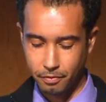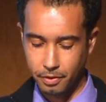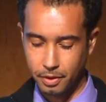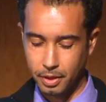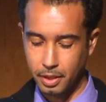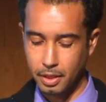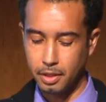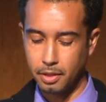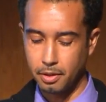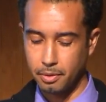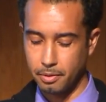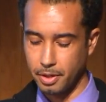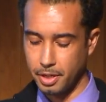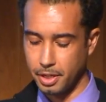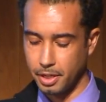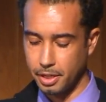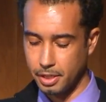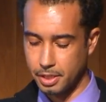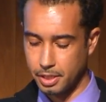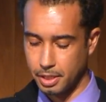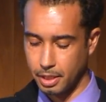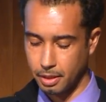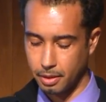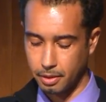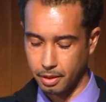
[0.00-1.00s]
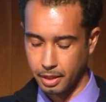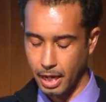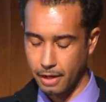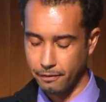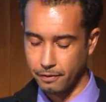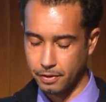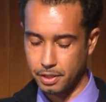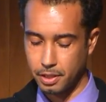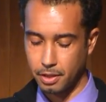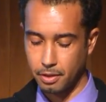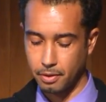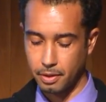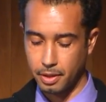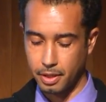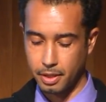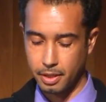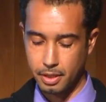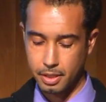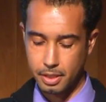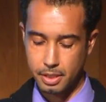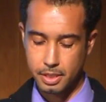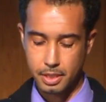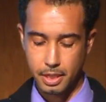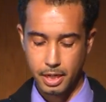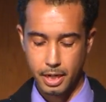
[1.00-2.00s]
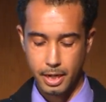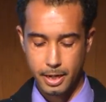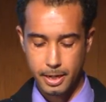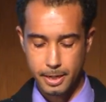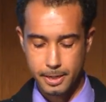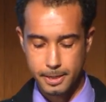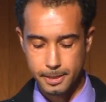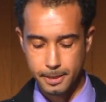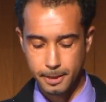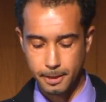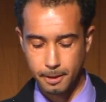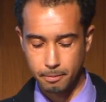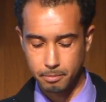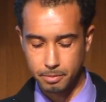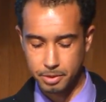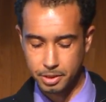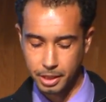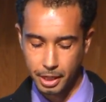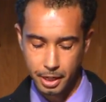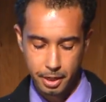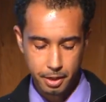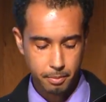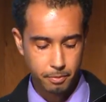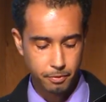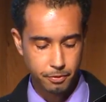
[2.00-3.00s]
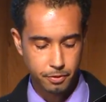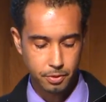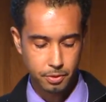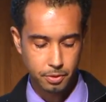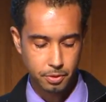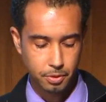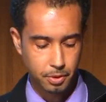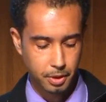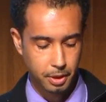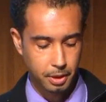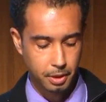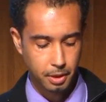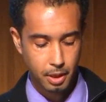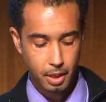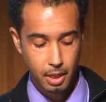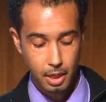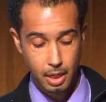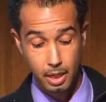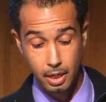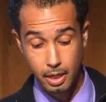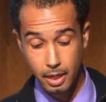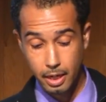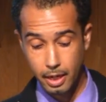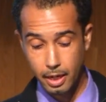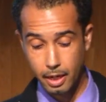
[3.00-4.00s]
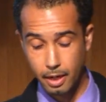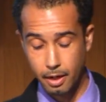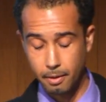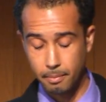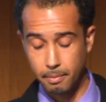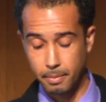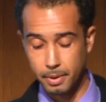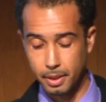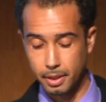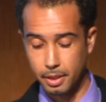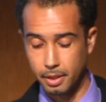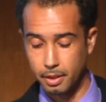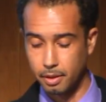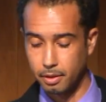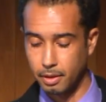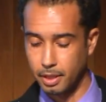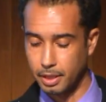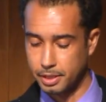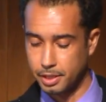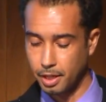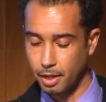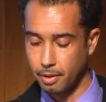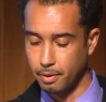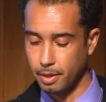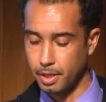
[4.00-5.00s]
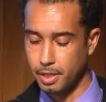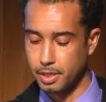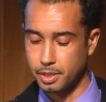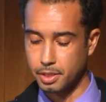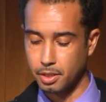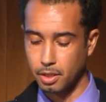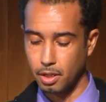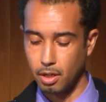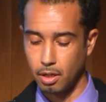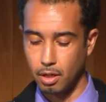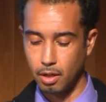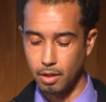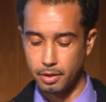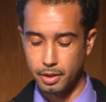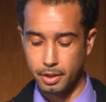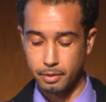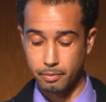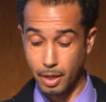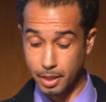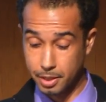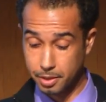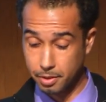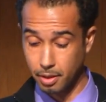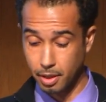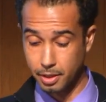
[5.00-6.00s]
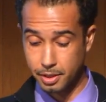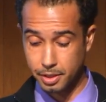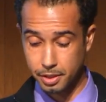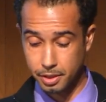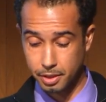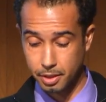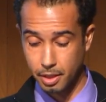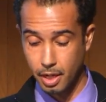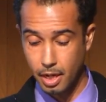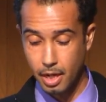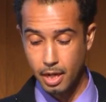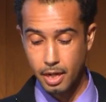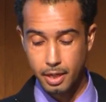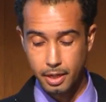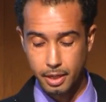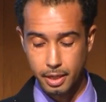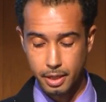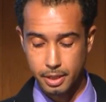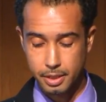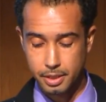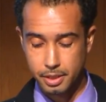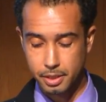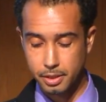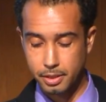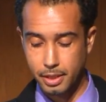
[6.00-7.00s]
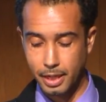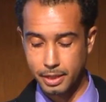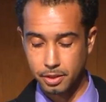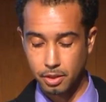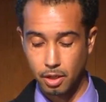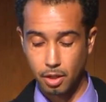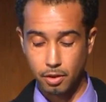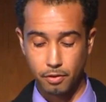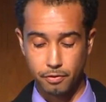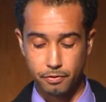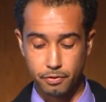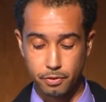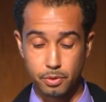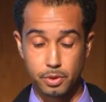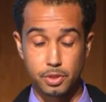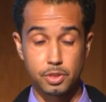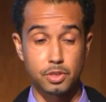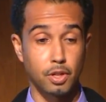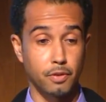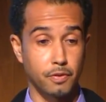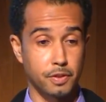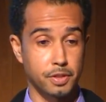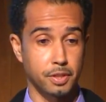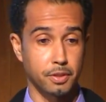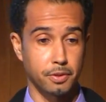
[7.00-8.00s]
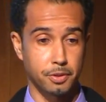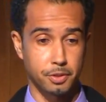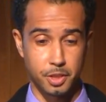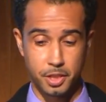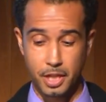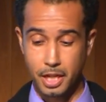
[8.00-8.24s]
eateries and cafeterias and stadium food and et cetera is called, in restaurants that's called the food service industry.